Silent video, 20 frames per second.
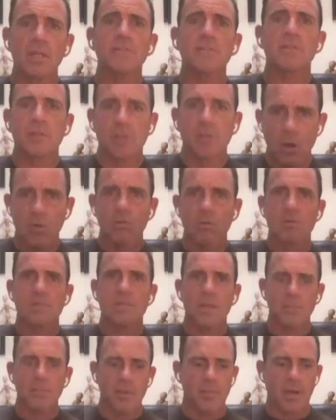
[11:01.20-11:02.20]
let's go.
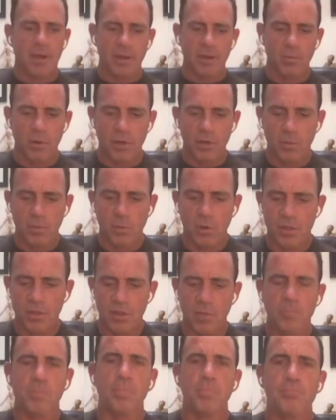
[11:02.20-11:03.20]
Tell me about it. What
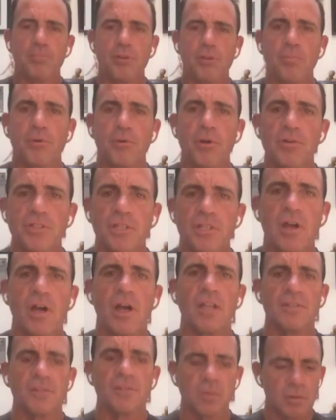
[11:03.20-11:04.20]
the pros and
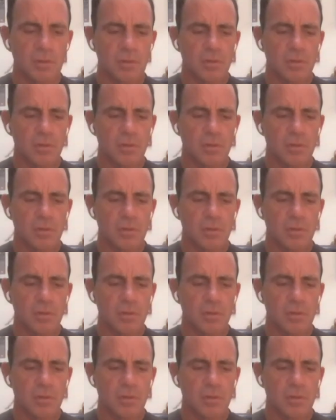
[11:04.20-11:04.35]
cons?